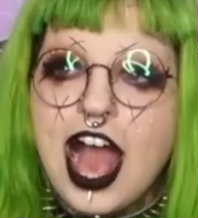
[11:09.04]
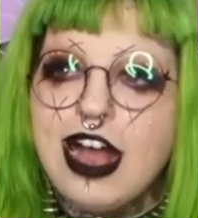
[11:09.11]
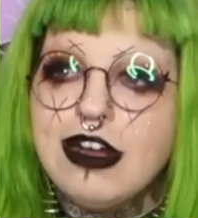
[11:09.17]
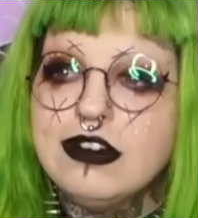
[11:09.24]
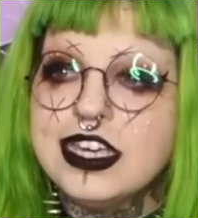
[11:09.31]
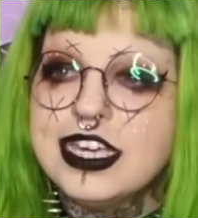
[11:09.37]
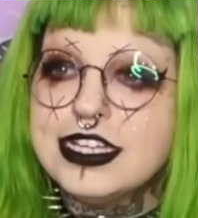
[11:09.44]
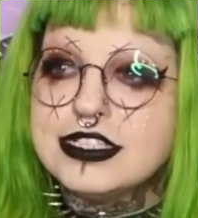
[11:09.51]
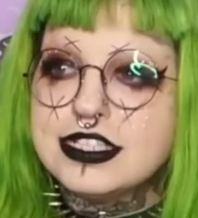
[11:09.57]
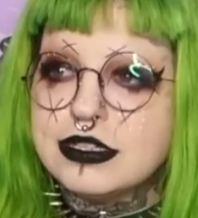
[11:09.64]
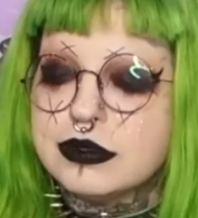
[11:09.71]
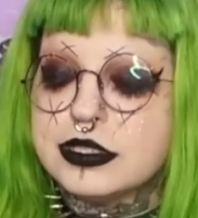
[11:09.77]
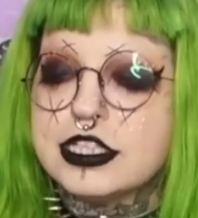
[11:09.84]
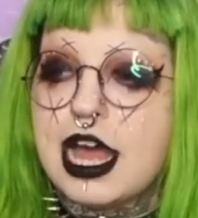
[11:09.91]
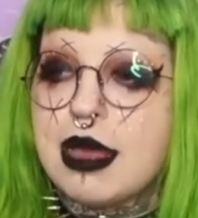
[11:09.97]
How easy
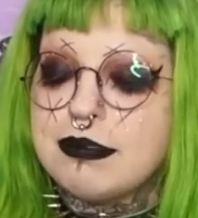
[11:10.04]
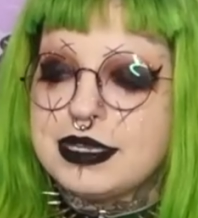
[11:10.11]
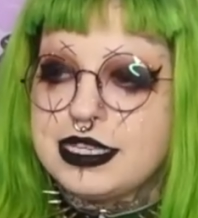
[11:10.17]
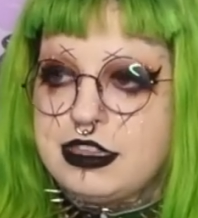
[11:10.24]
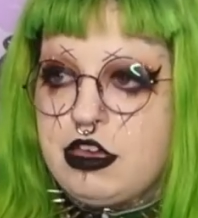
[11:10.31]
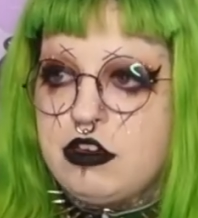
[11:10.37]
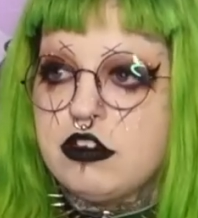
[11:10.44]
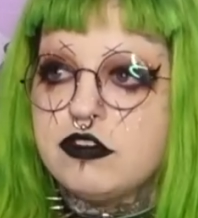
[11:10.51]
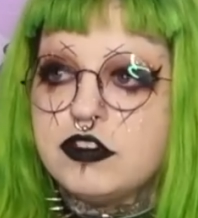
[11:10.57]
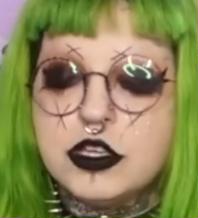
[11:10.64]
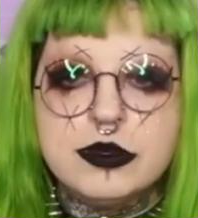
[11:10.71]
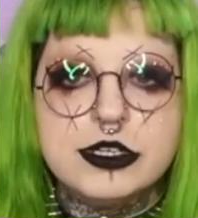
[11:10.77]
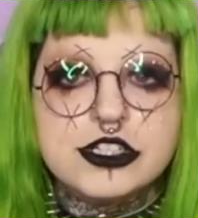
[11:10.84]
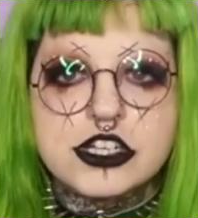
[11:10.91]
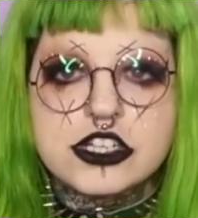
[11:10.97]
would that be though if
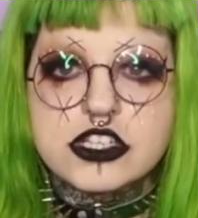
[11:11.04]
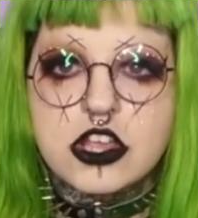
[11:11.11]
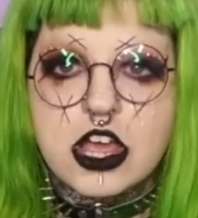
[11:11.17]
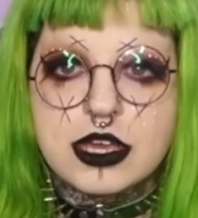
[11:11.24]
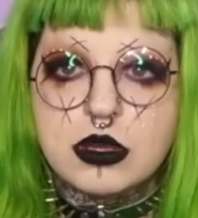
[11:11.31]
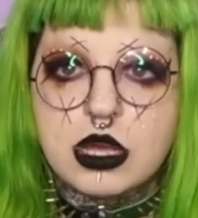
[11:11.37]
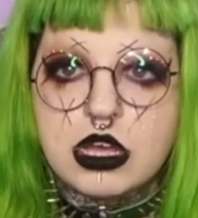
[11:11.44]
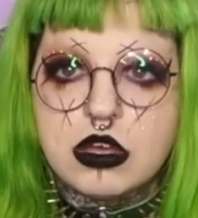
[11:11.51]
you were just like